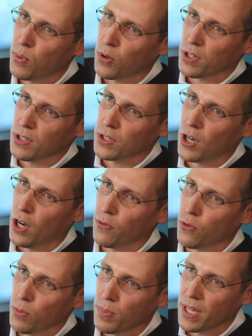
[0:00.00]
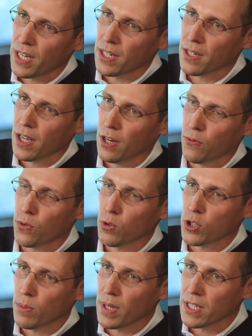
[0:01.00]
importance of repeat and
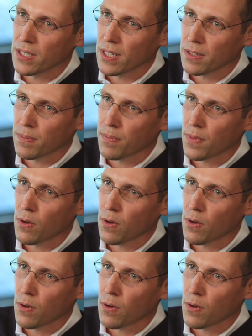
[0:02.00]
future business.